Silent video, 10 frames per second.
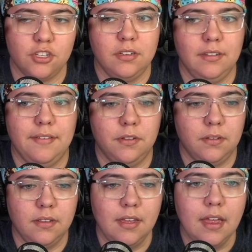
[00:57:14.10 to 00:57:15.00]

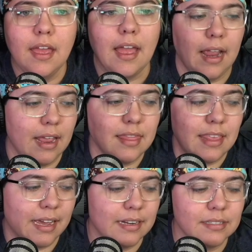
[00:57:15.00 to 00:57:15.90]
level And
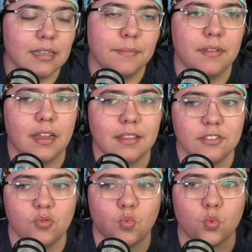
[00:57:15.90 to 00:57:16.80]
that is something
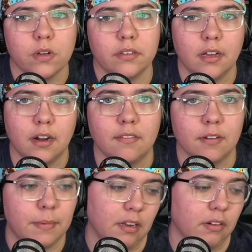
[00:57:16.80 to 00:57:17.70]
that's really hard for
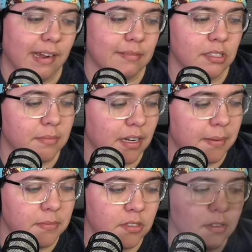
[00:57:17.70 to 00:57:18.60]
me to grasp sometimes.